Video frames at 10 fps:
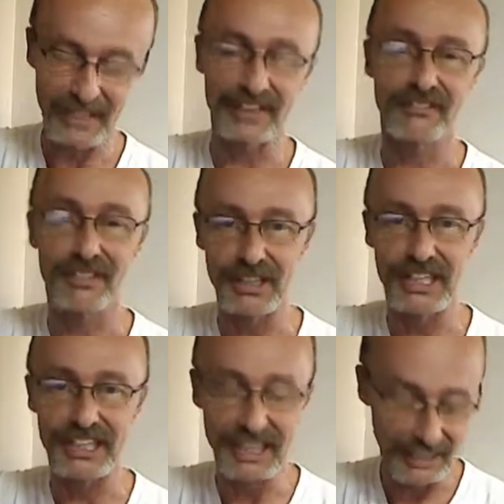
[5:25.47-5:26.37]
end of
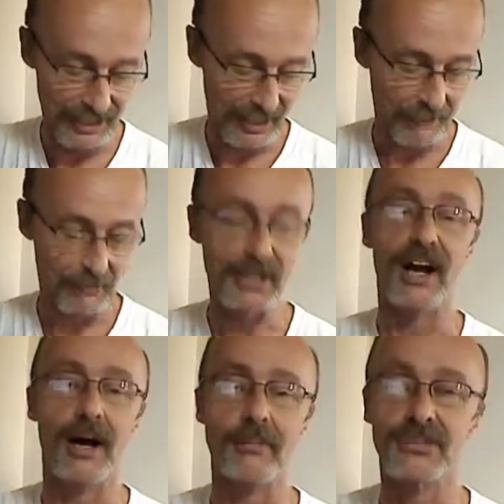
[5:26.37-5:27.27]
3D
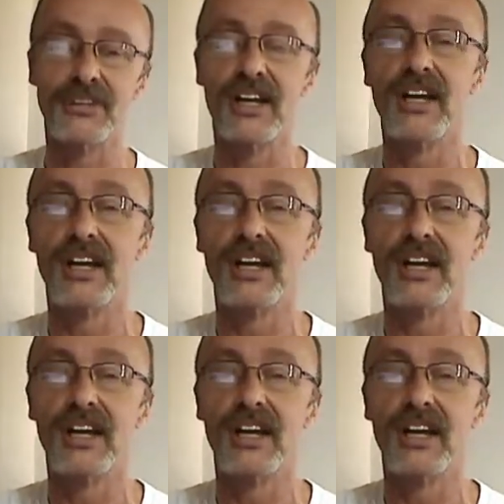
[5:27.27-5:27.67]
becomes